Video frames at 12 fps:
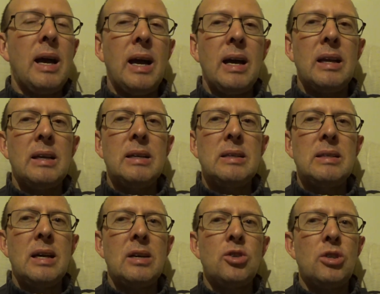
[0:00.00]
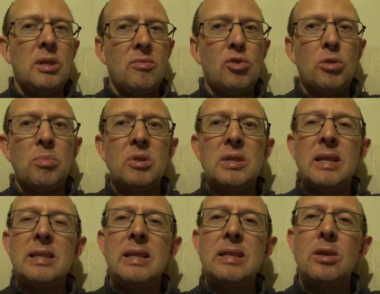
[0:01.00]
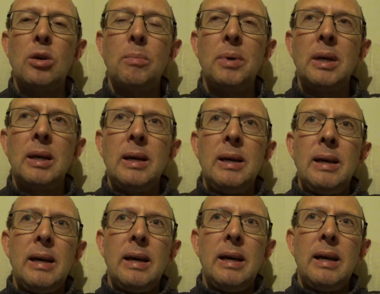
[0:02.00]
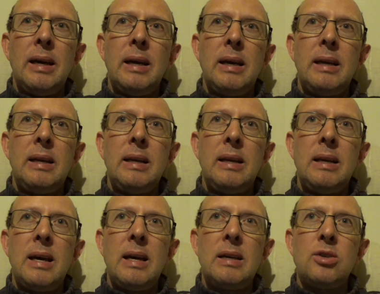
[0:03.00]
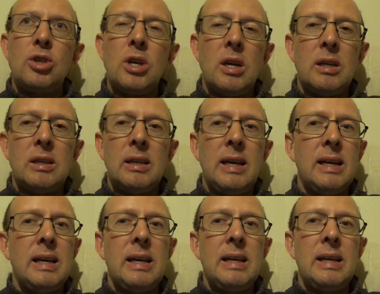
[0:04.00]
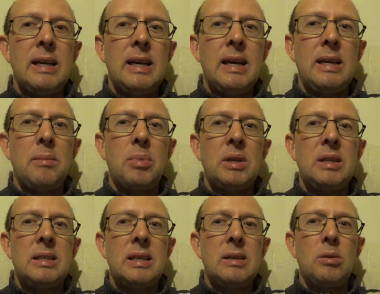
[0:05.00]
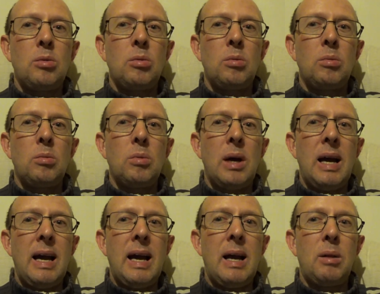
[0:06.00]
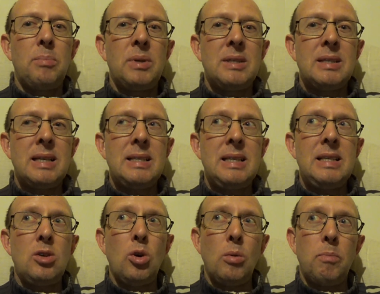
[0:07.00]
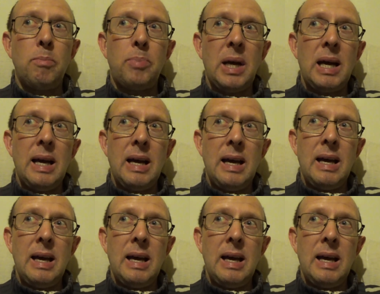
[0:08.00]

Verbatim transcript: and uh, she's having trouble setting it up, and uh, she can't get anybody to help her set it up. Uh,